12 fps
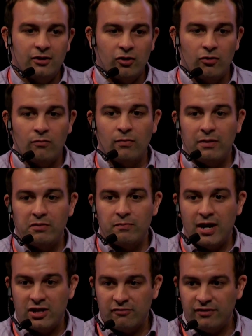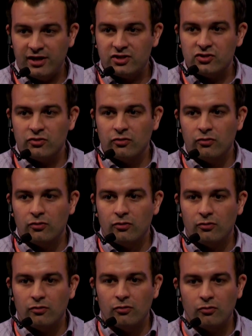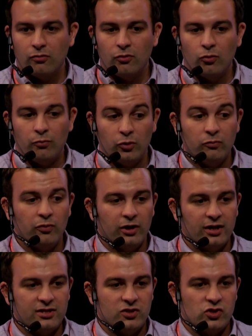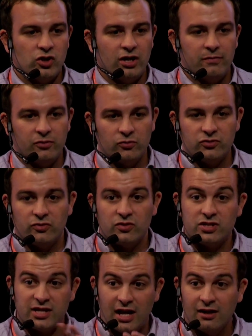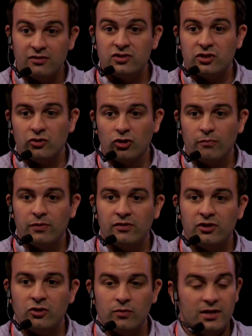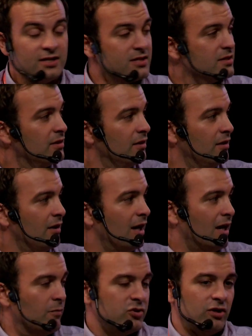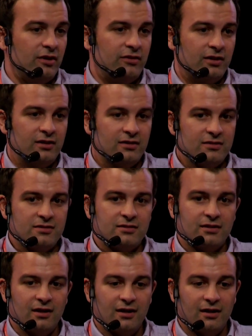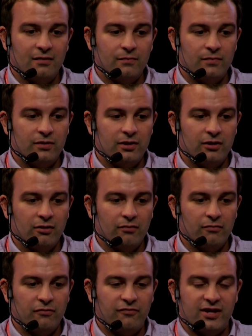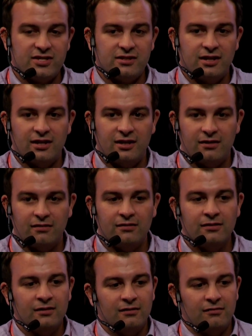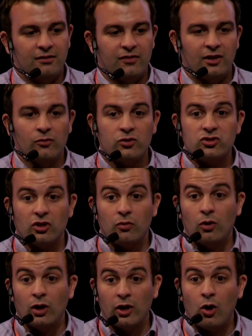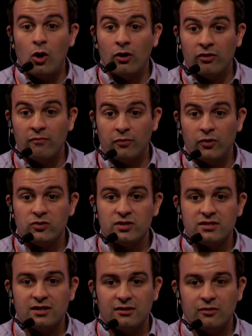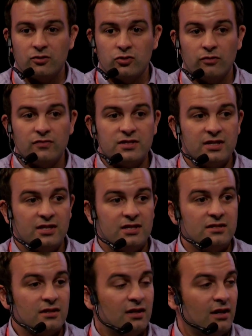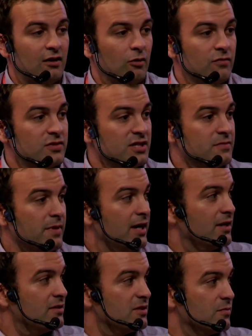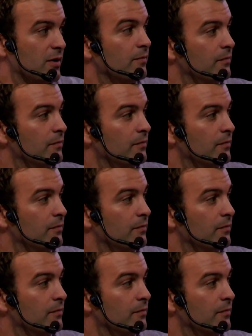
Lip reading: maybe manufacture or build products in China, but also sell into Europe and the US, which I think is, fascinating that they look so early on in the process at those overseas markets as well.